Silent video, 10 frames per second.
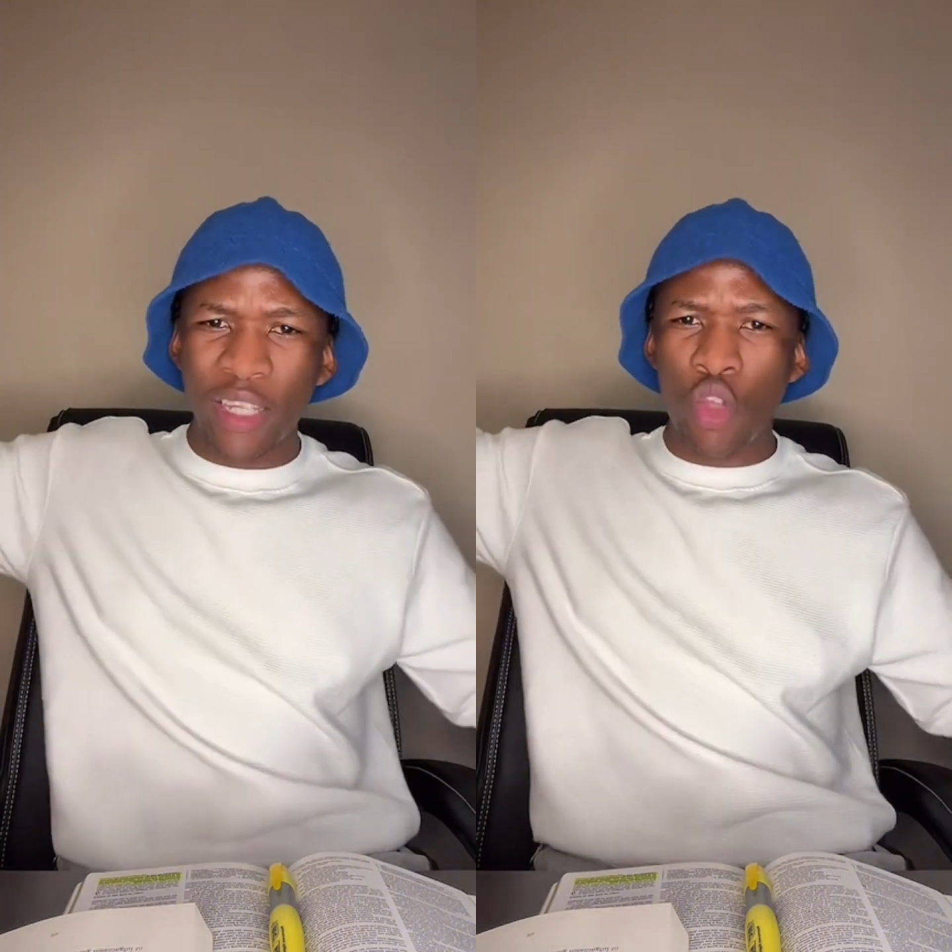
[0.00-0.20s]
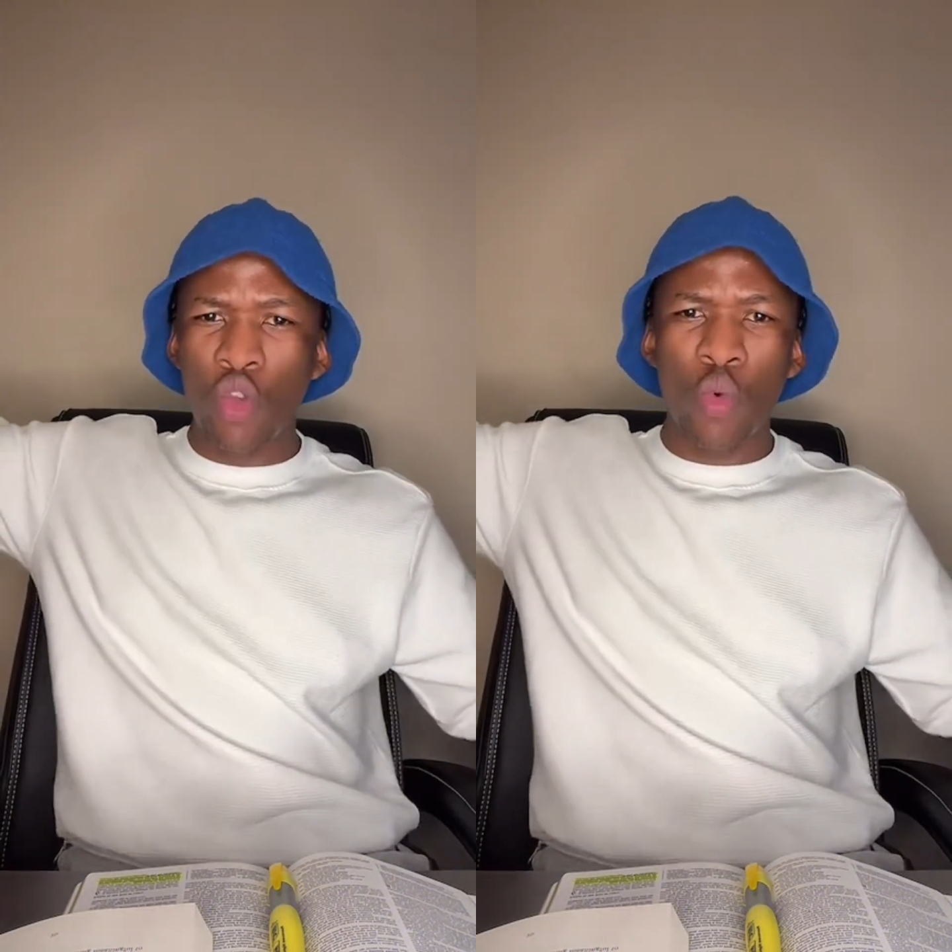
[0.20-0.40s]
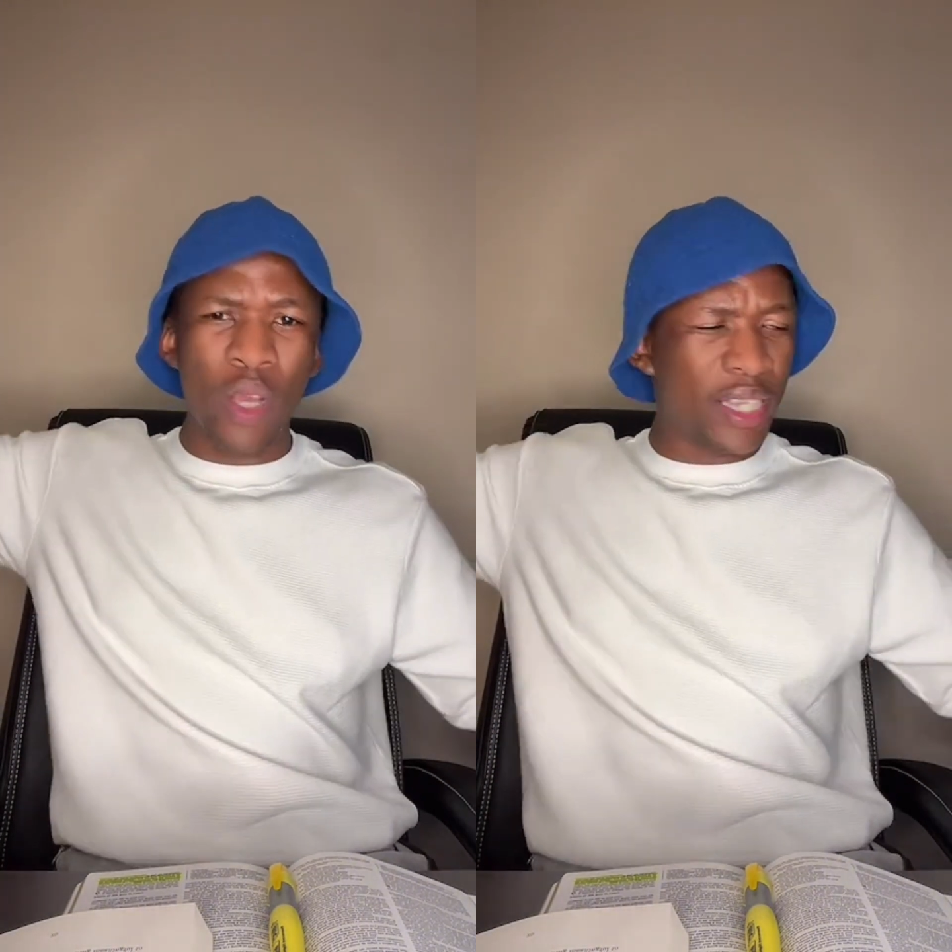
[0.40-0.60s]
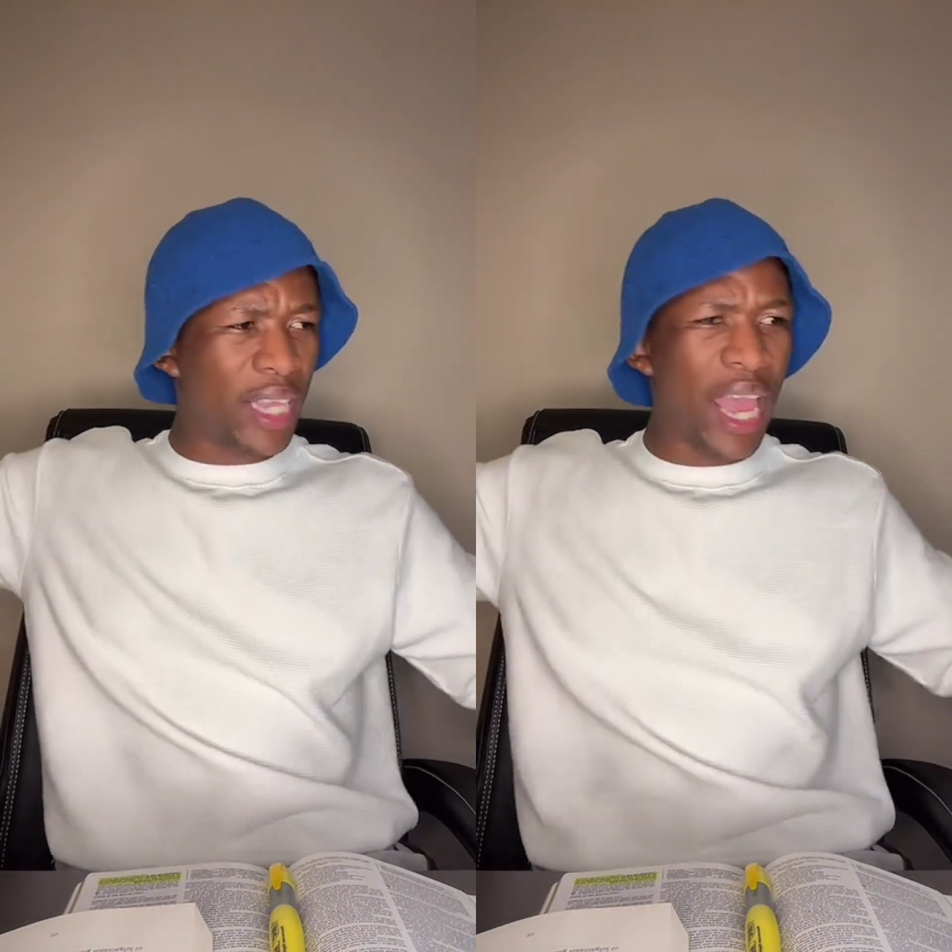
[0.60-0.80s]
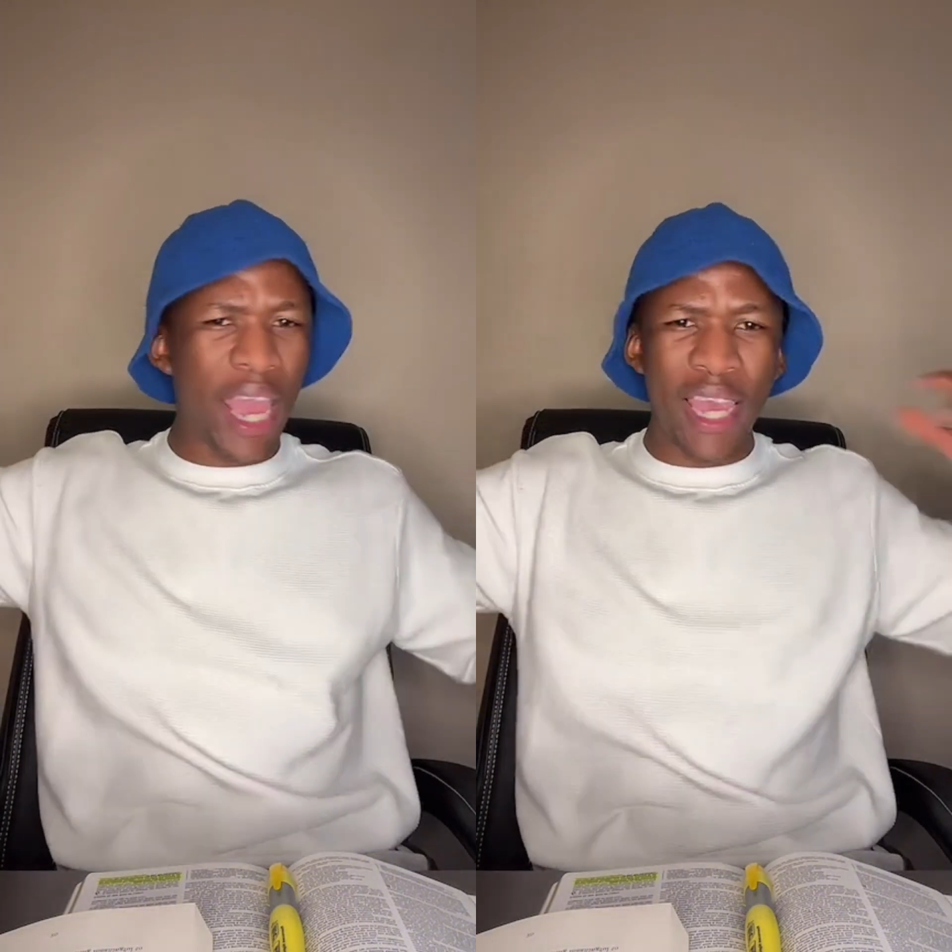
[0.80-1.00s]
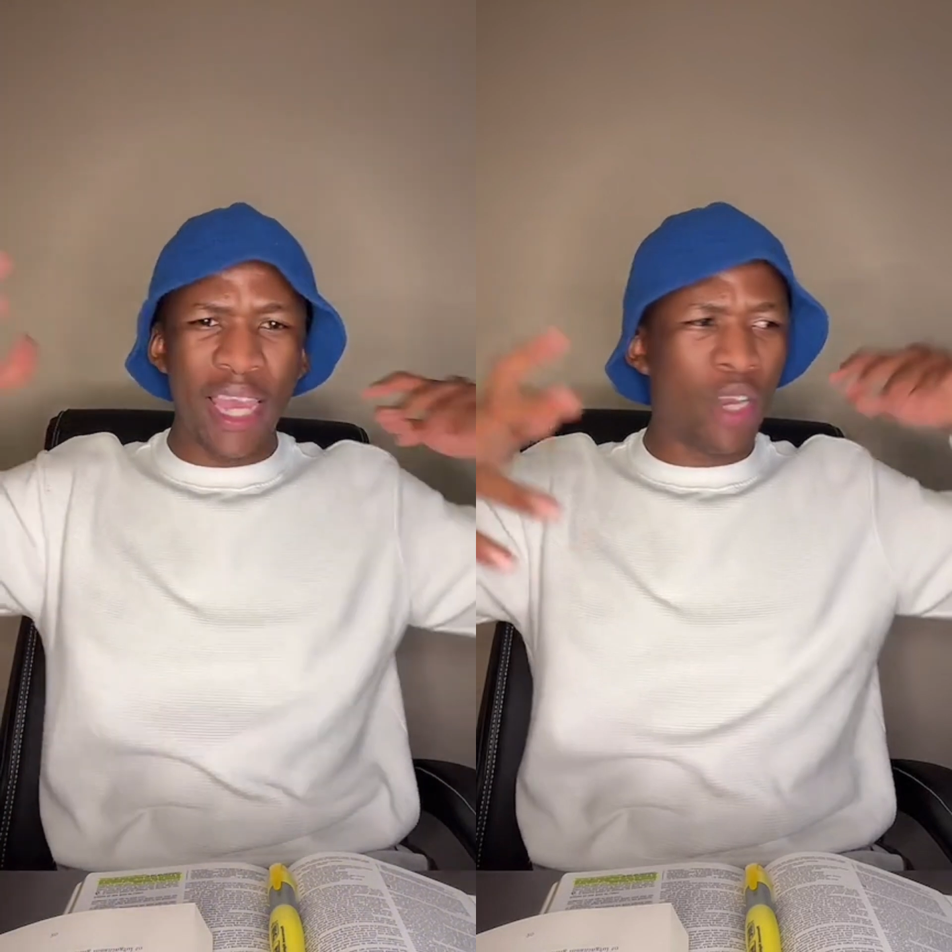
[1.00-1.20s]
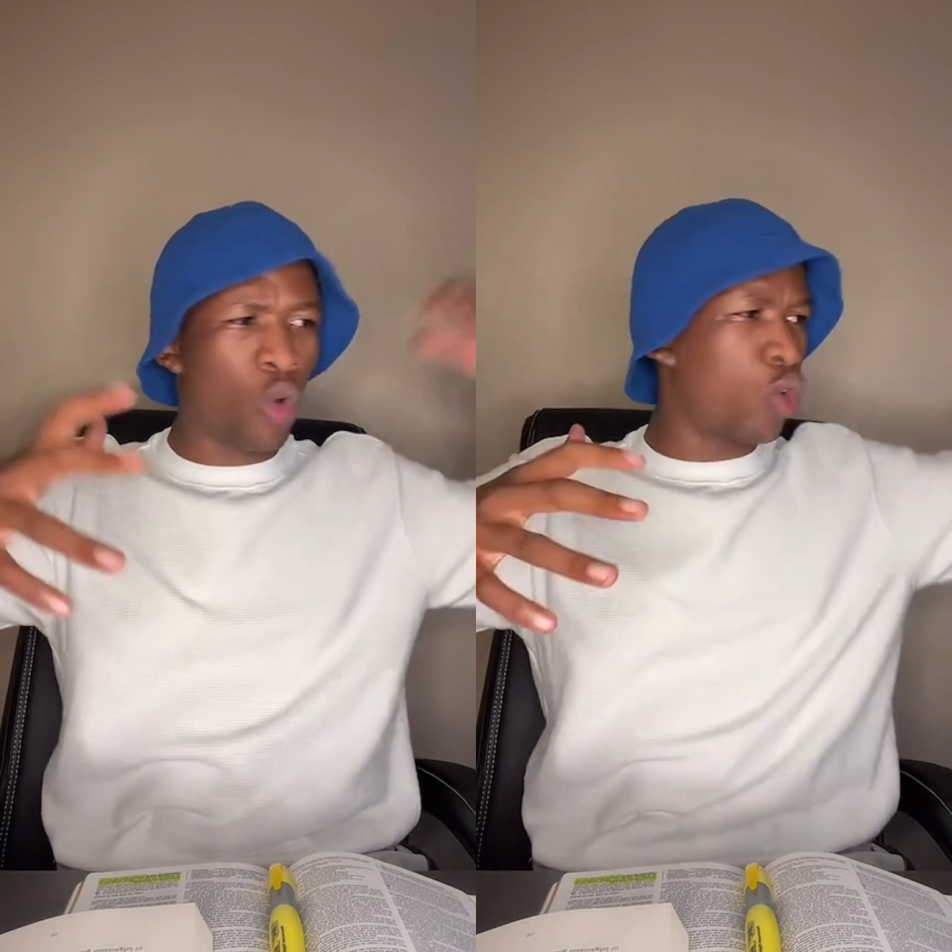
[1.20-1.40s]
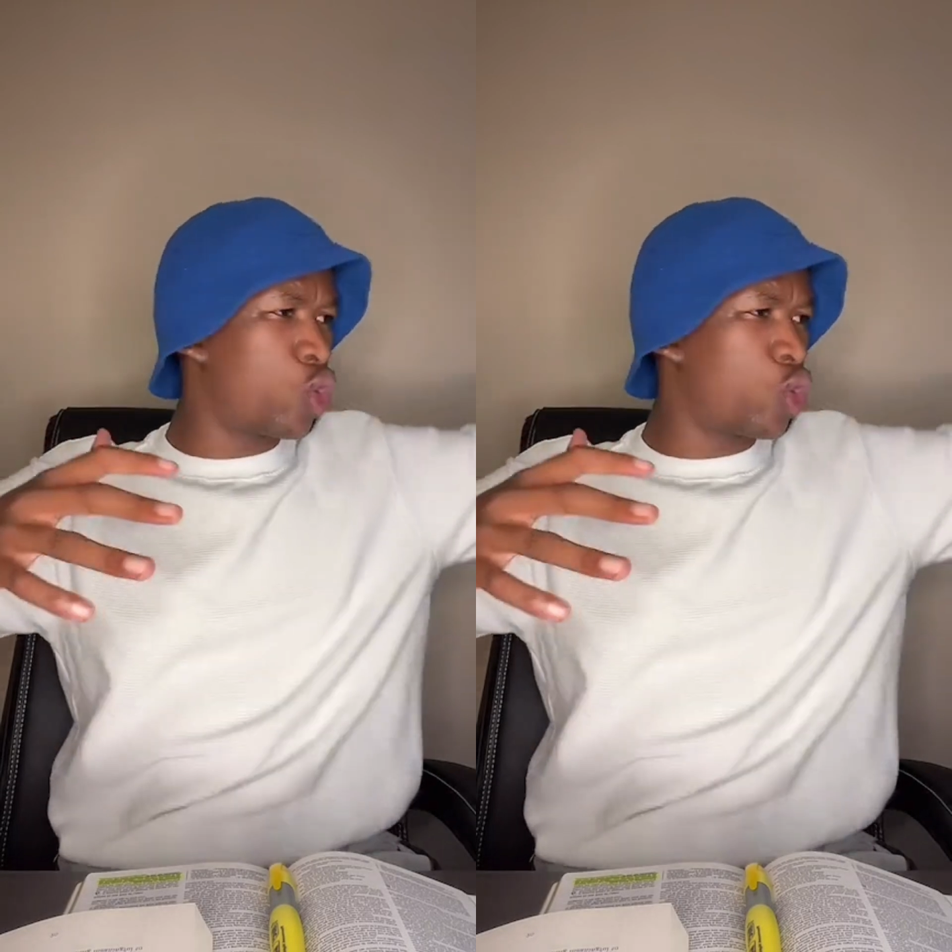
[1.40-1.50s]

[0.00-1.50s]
and the USA and